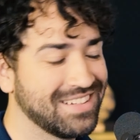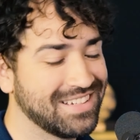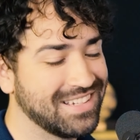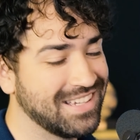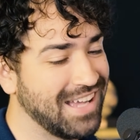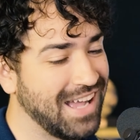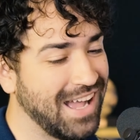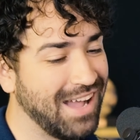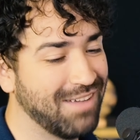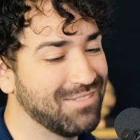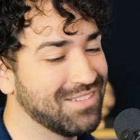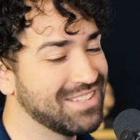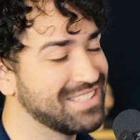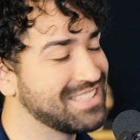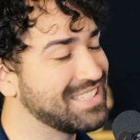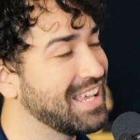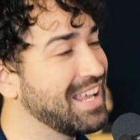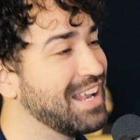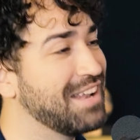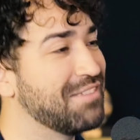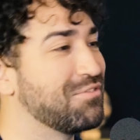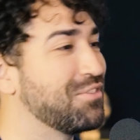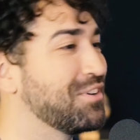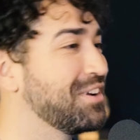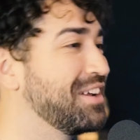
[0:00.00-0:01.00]
I've been
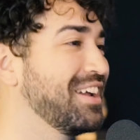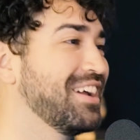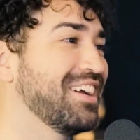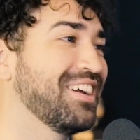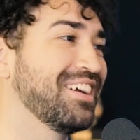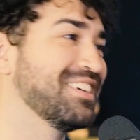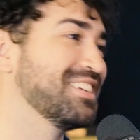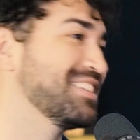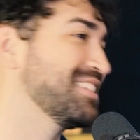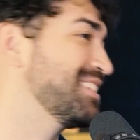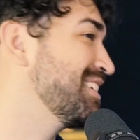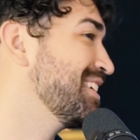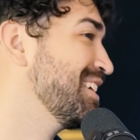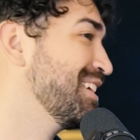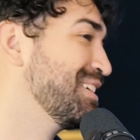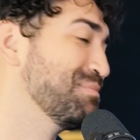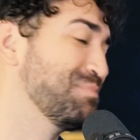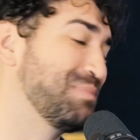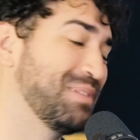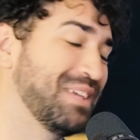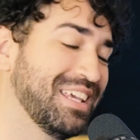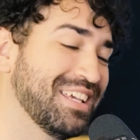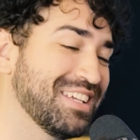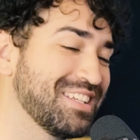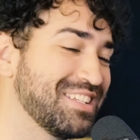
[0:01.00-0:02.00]
saying it for years.
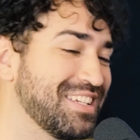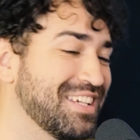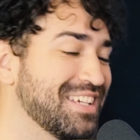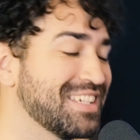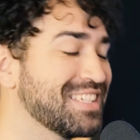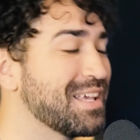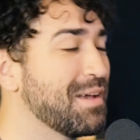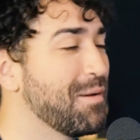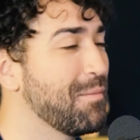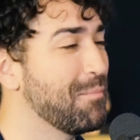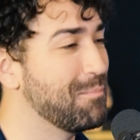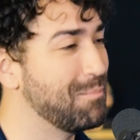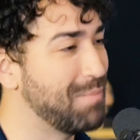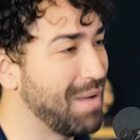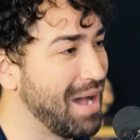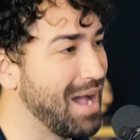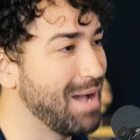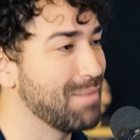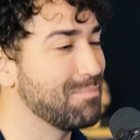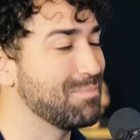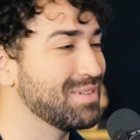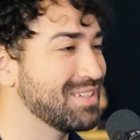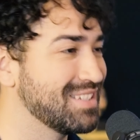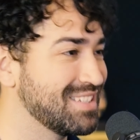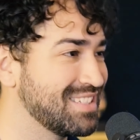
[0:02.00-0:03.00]
PSG is
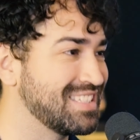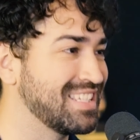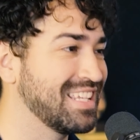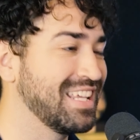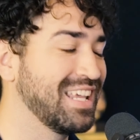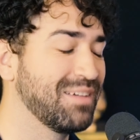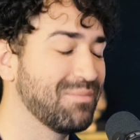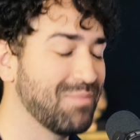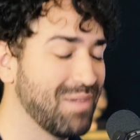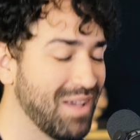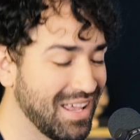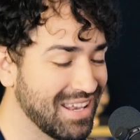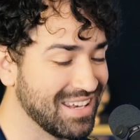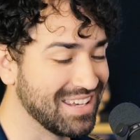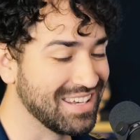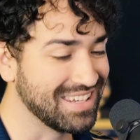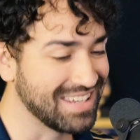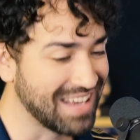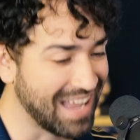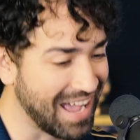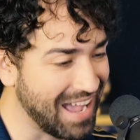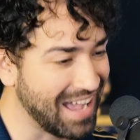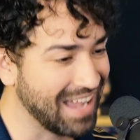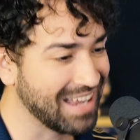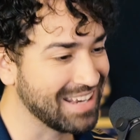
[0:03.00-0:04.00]
Mbappe's team,
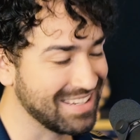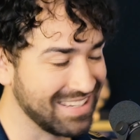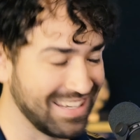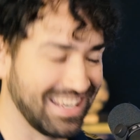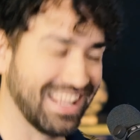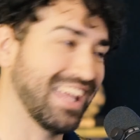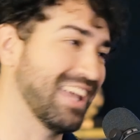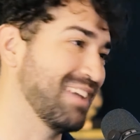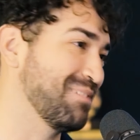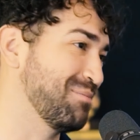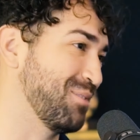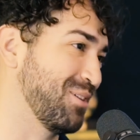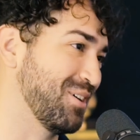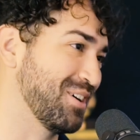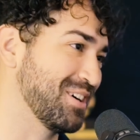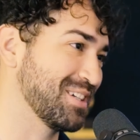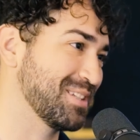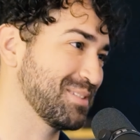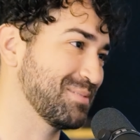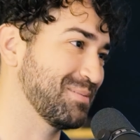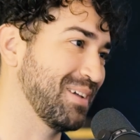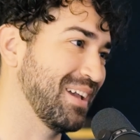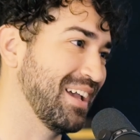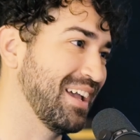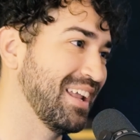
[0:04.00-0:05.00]
not
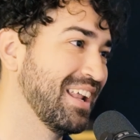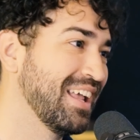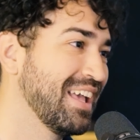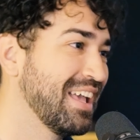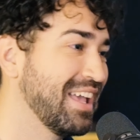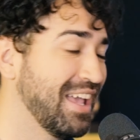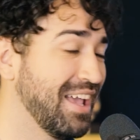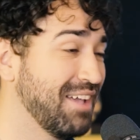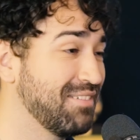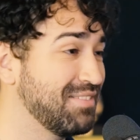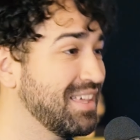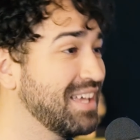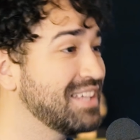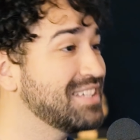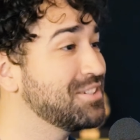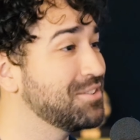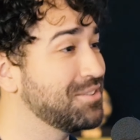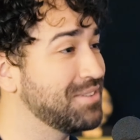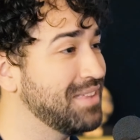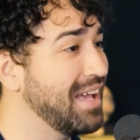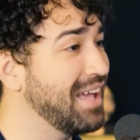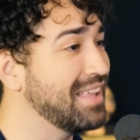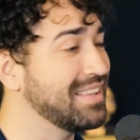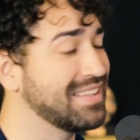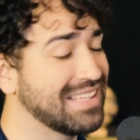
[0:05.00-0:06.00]
Neymar's, man. If they
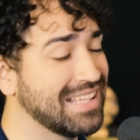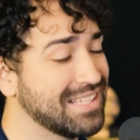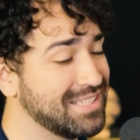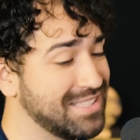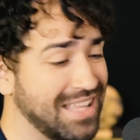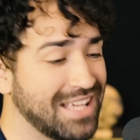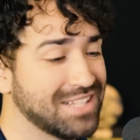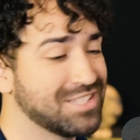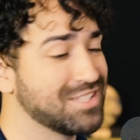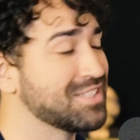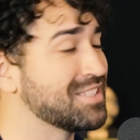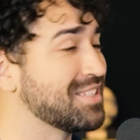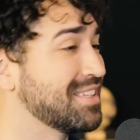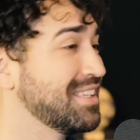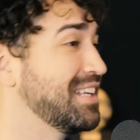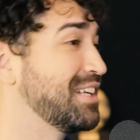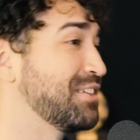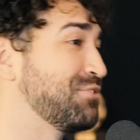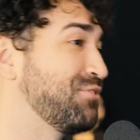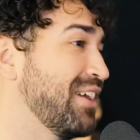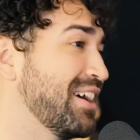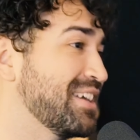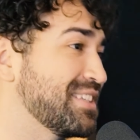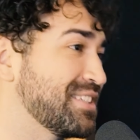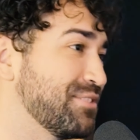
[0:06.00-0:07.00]
do that, that just
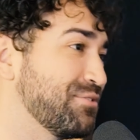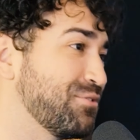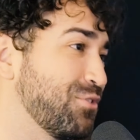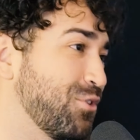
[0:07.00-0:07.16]
solidifies